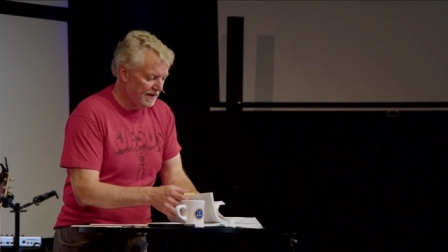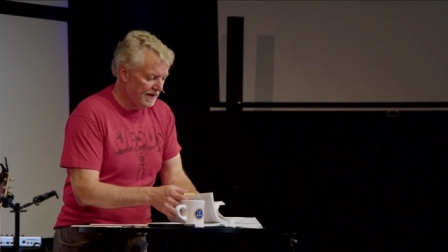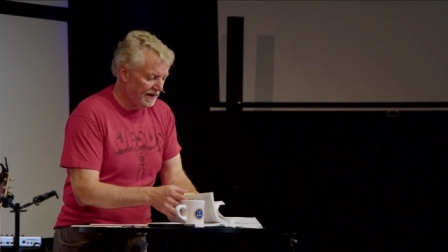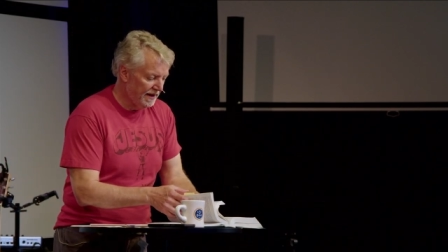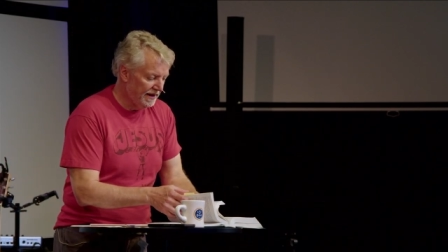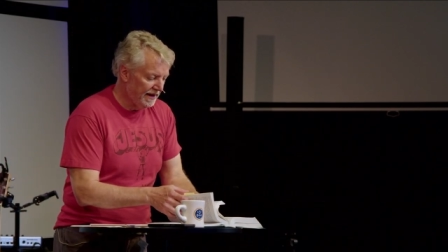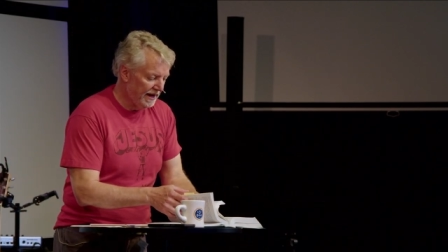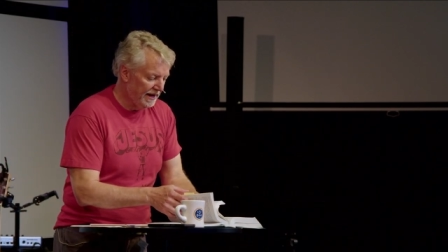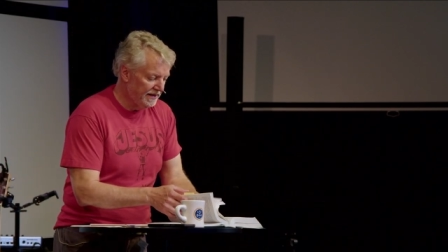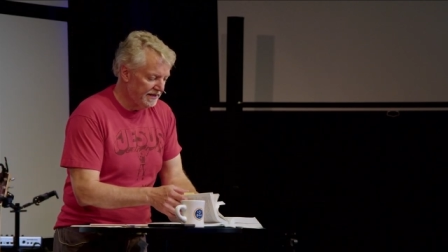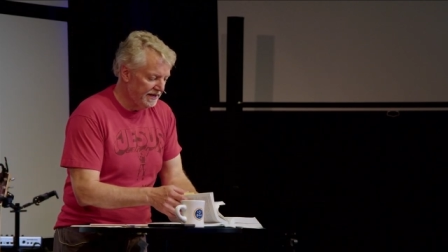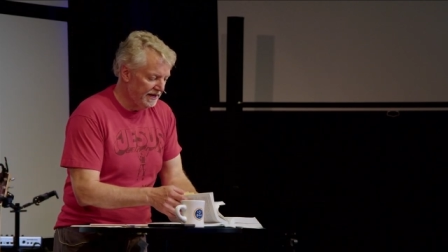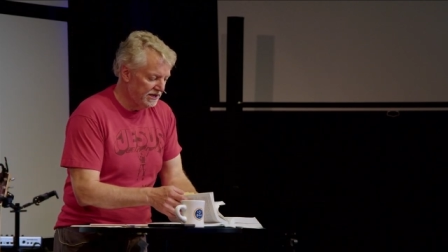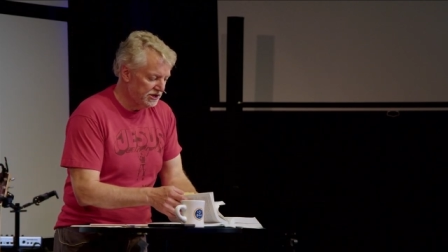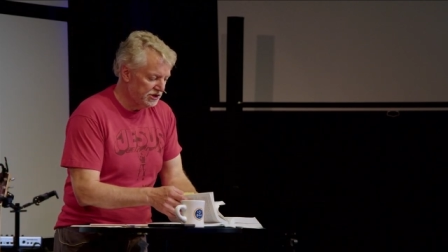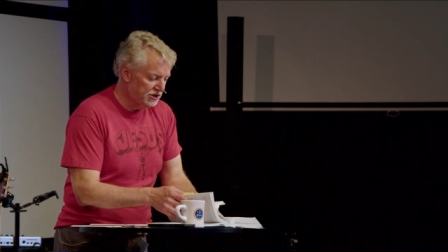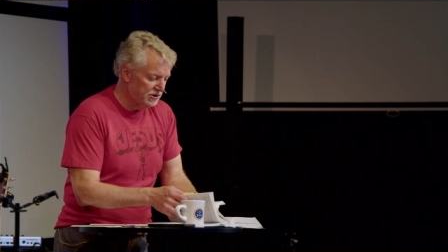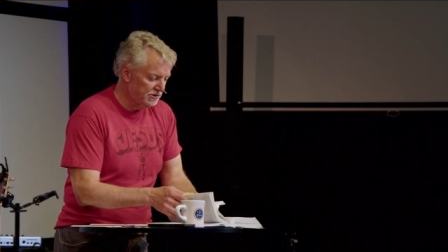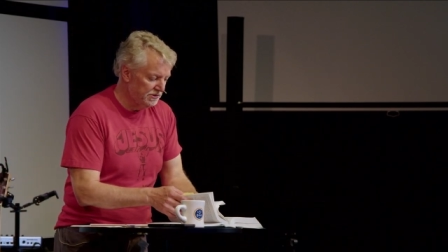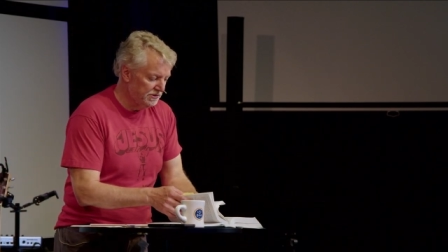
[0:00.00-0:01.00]
I, I
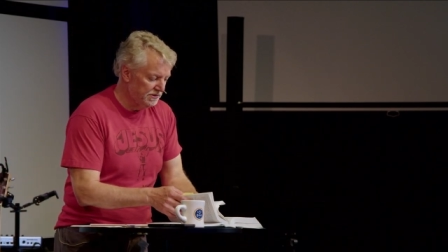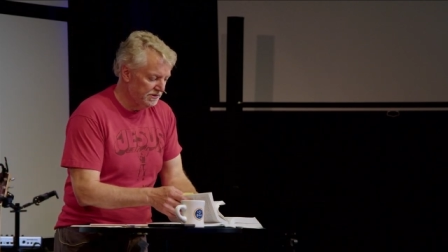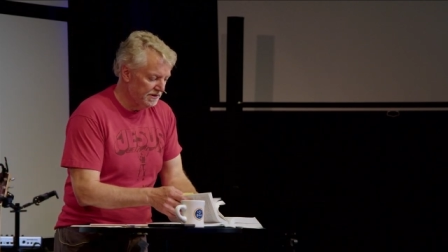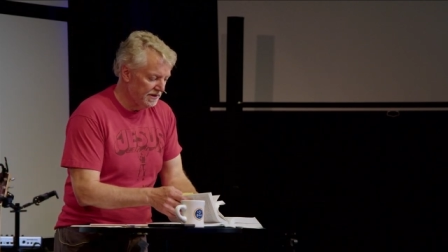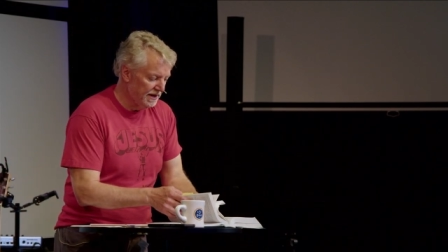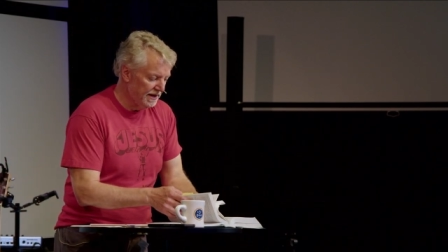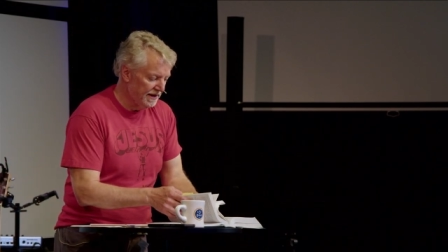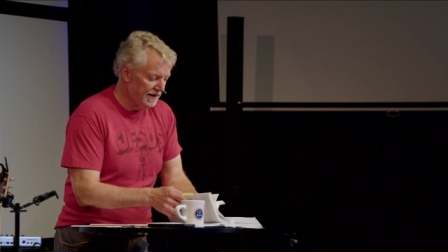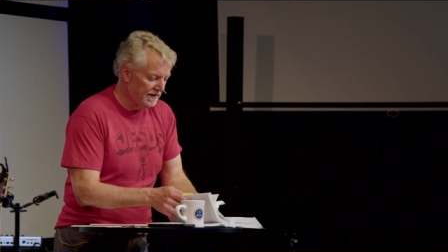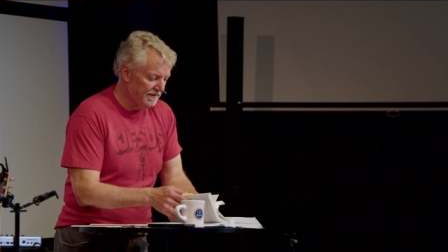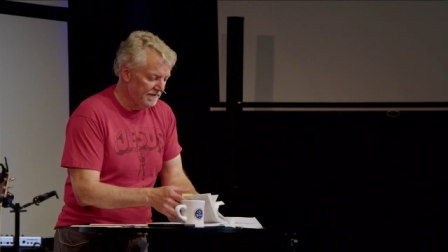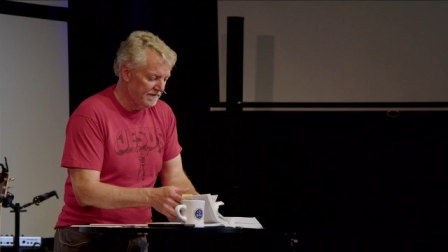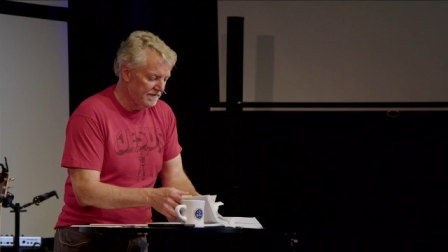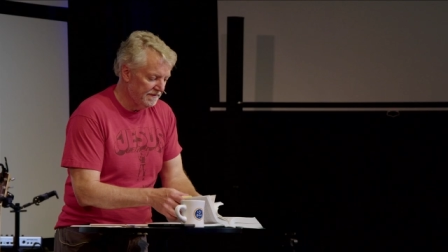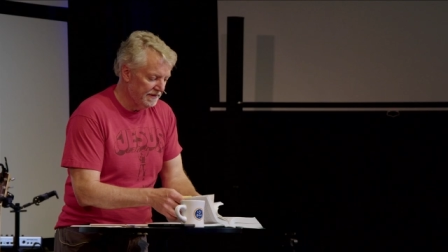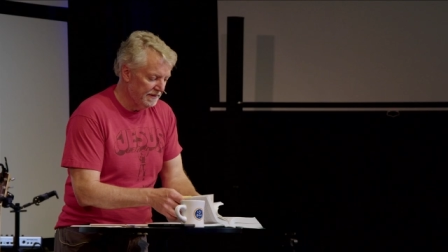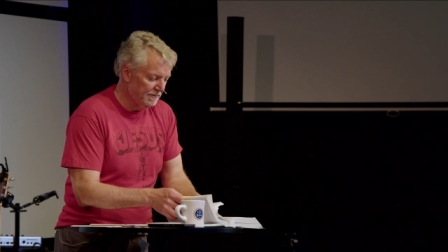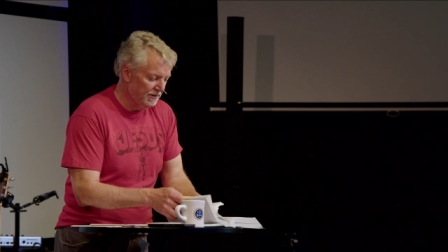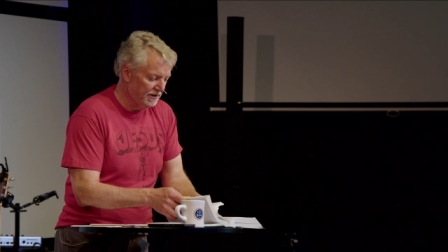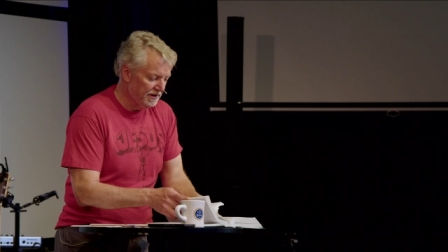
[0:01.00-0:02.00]
teach through uh,
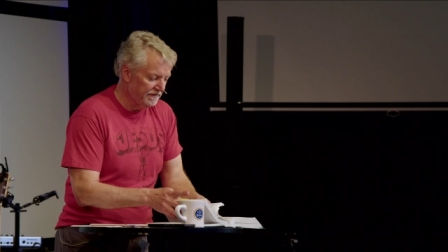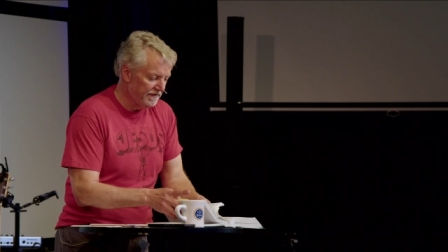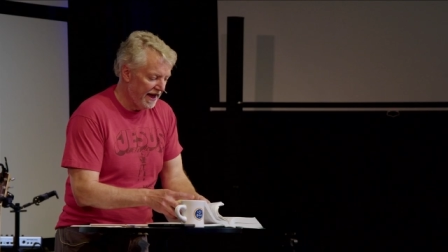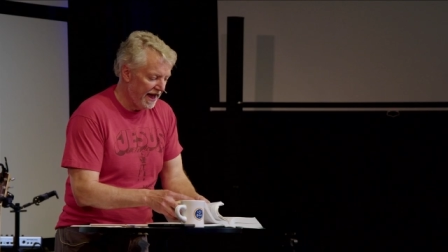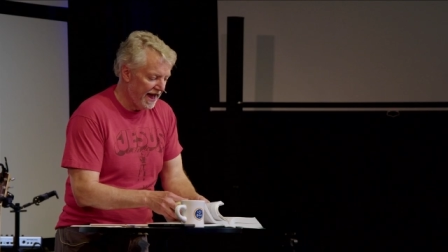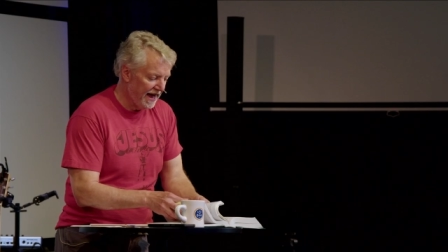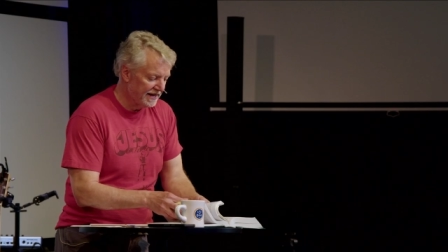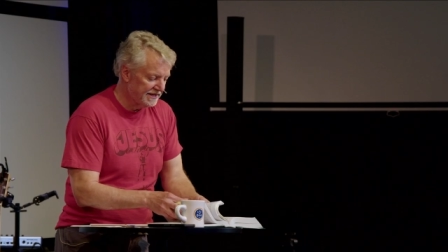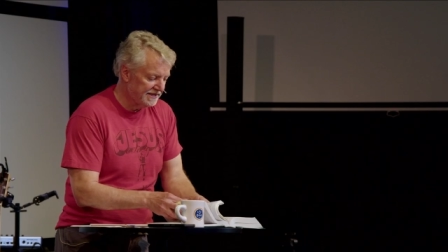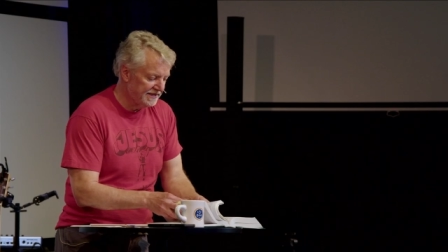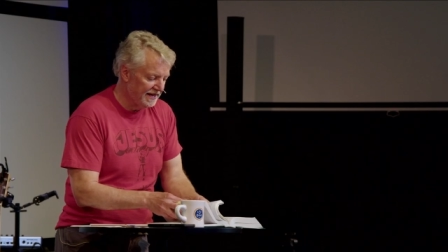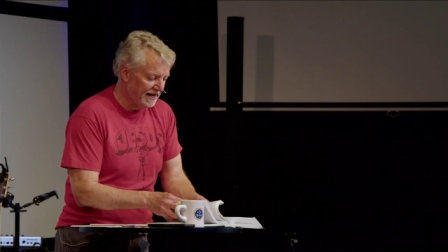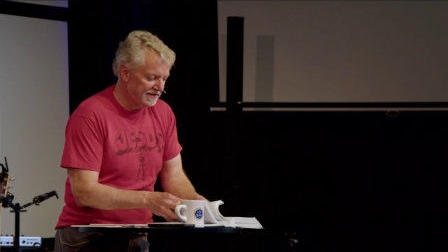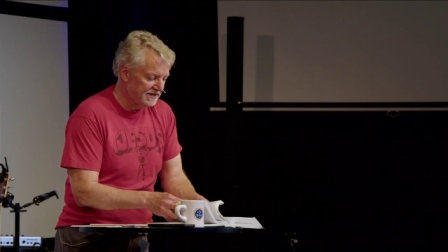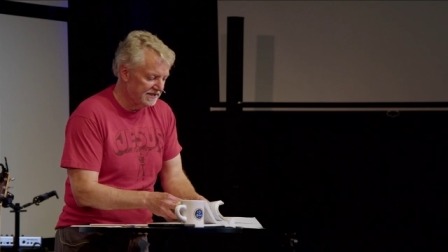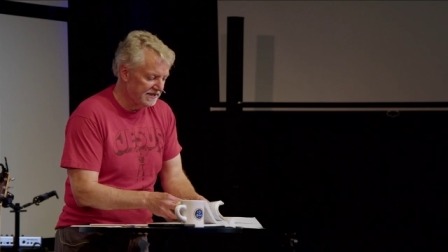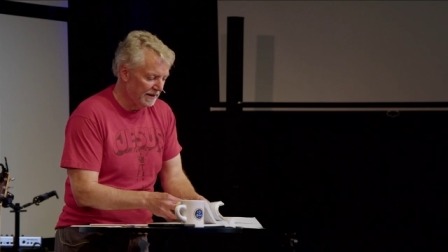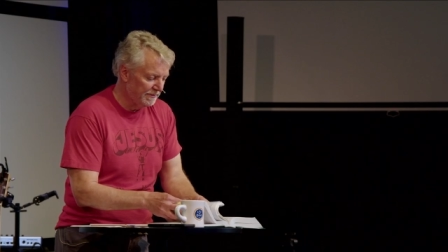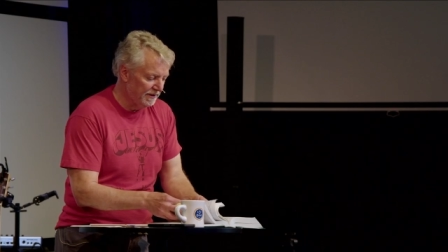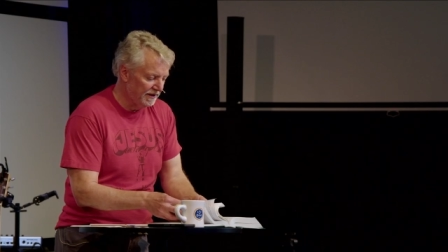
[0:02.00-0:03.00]
the book of Acts
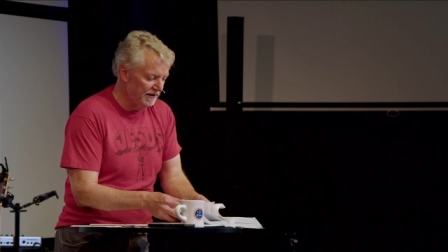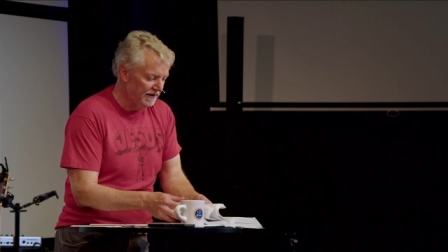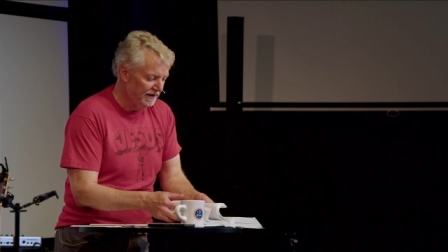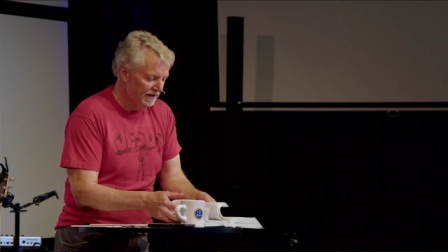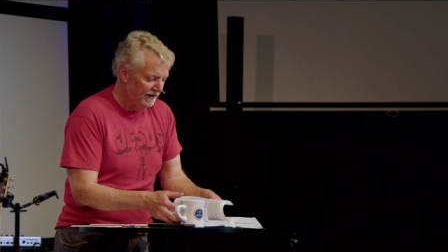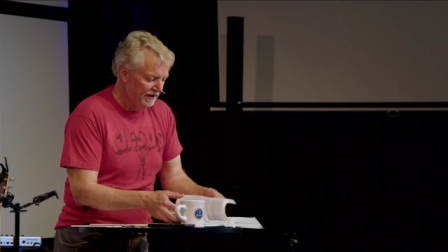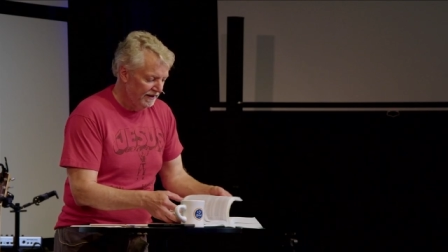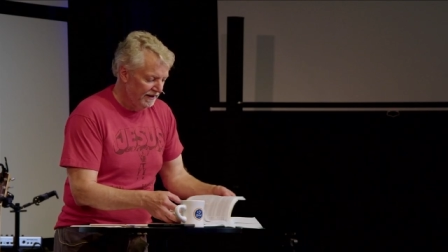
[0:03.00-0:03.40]
that summer.